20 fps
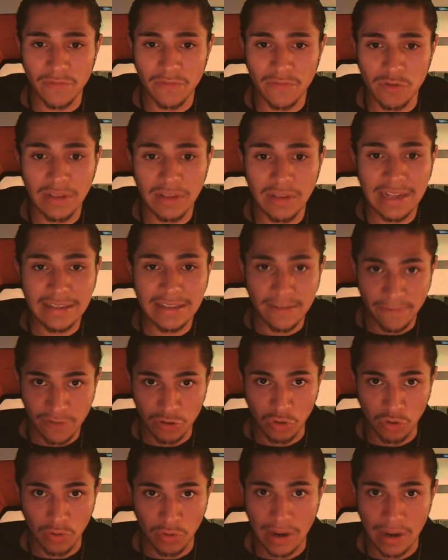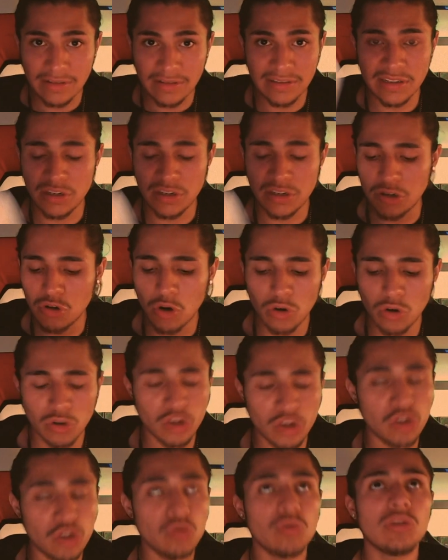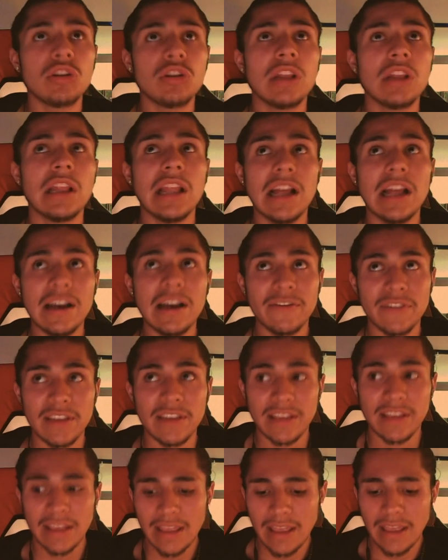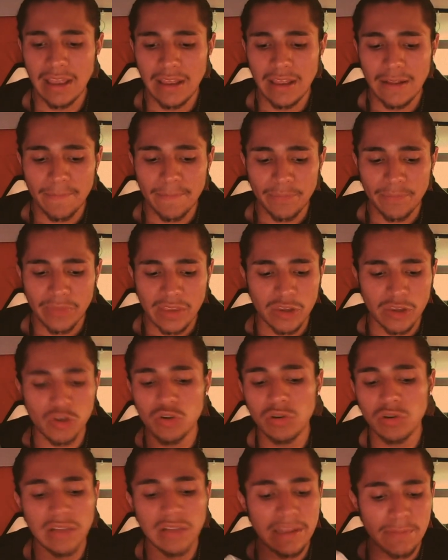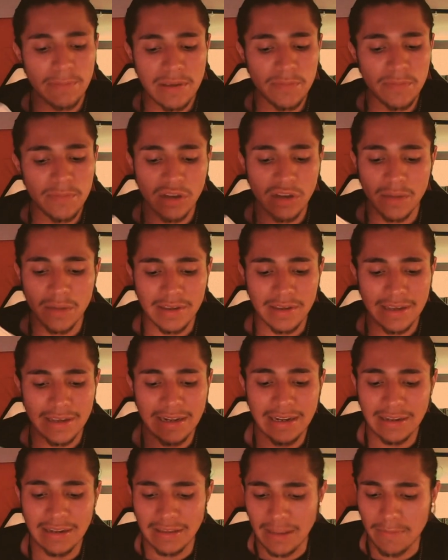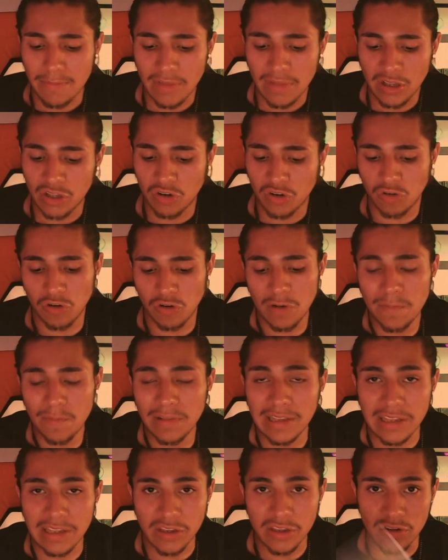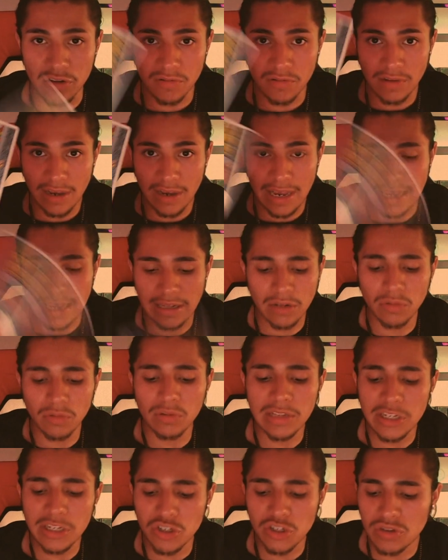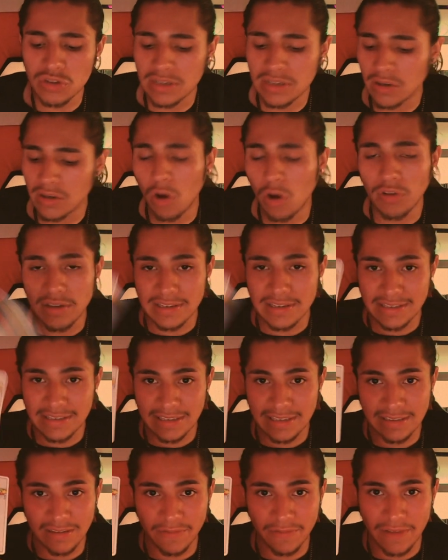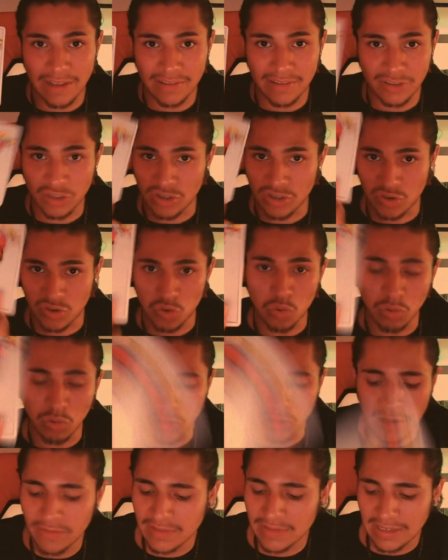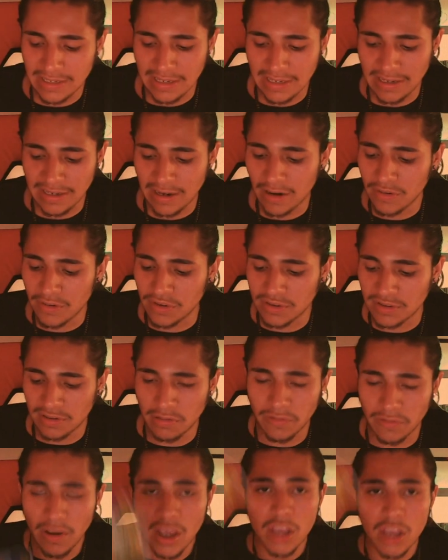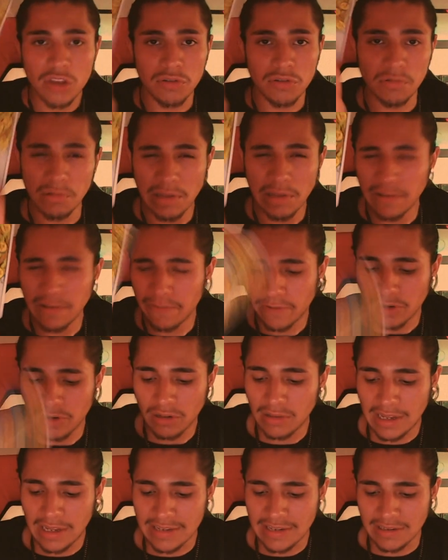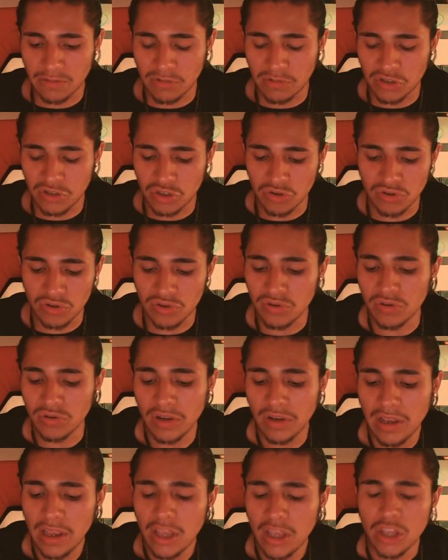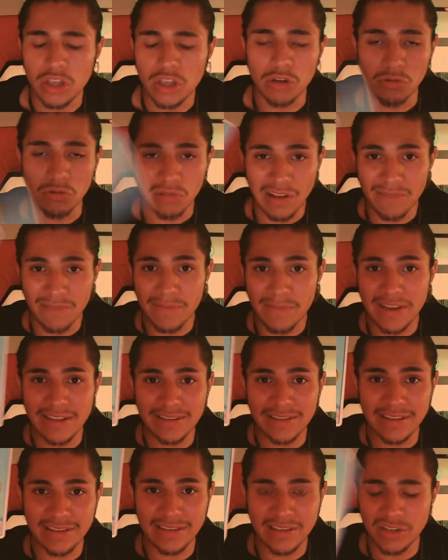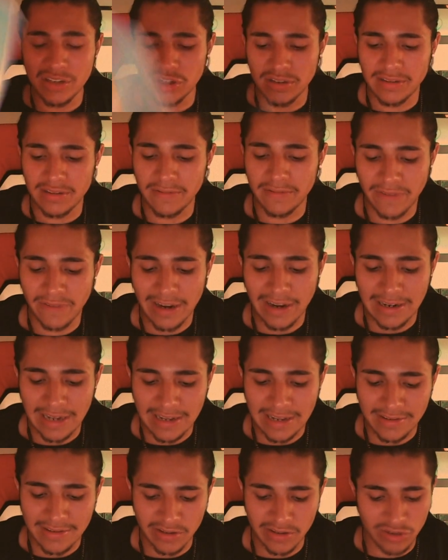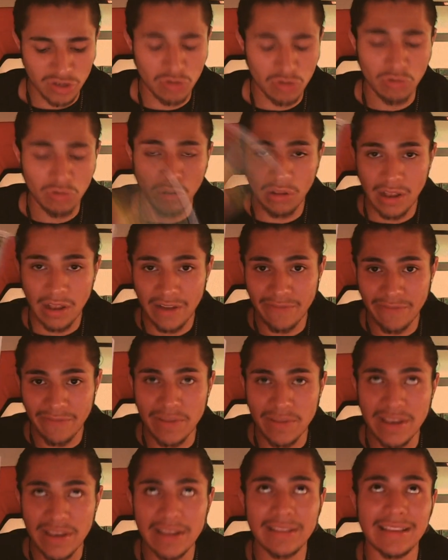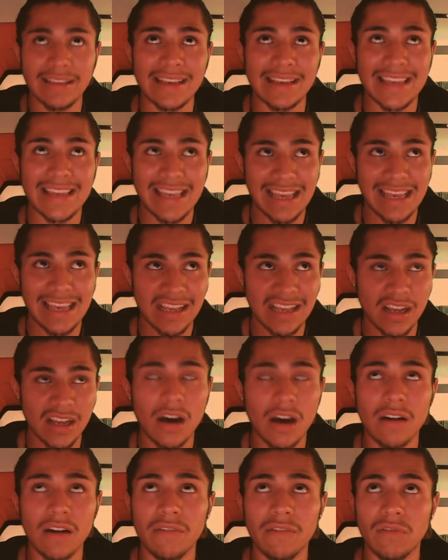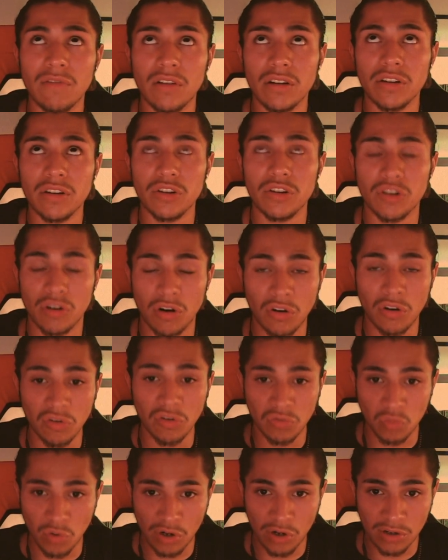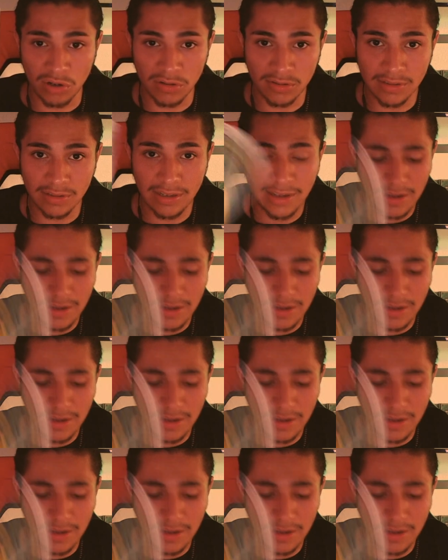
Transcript: You like to feel grounded. You love it. You don't like people coming in and them crippling you, and it'll lead you to all these disadvantages. You love taking care of yourself. You love fertilizing what you do. You love making decisions and finances. You love being the king of your own world.